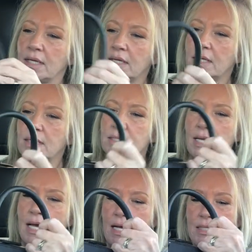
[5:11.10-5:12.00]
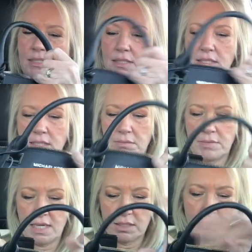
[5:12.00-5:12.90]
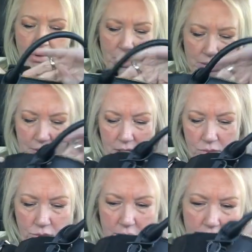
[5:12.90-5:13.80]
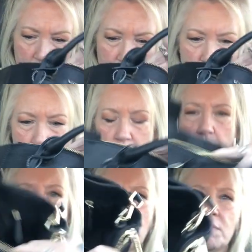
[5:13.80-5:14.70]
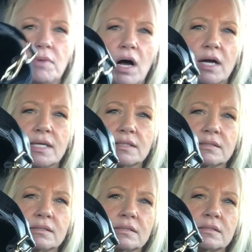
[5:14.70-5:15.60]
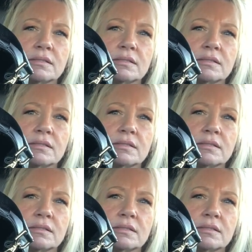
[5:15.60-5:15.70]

it has the main compartment with two open pockets